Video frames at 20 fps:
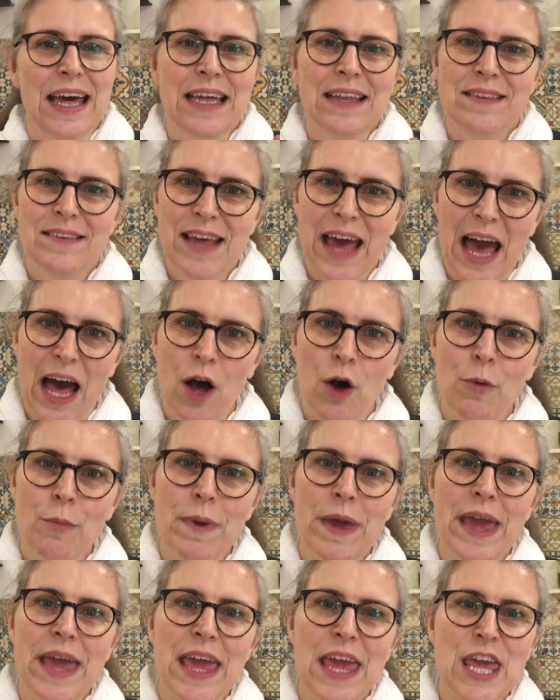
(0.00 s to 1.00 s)
Tell
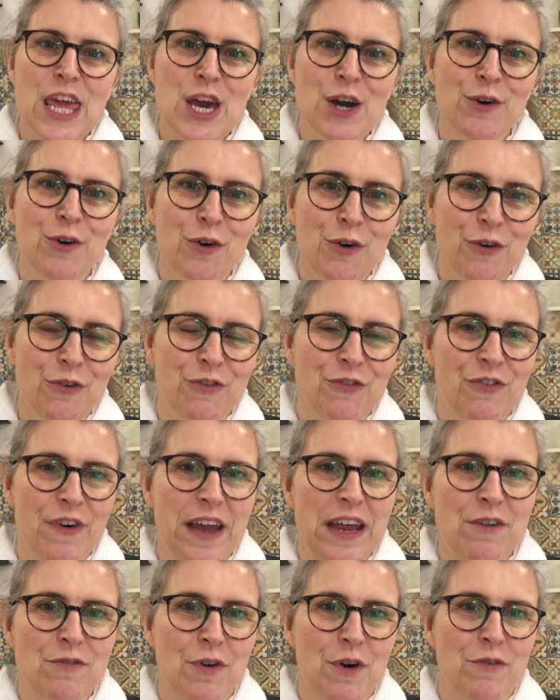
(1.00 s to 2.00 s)
me your
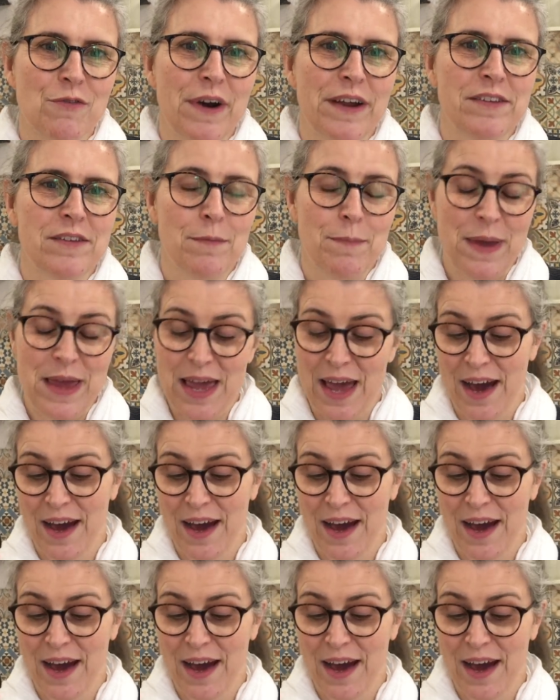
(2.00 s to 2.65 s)
favourite recipe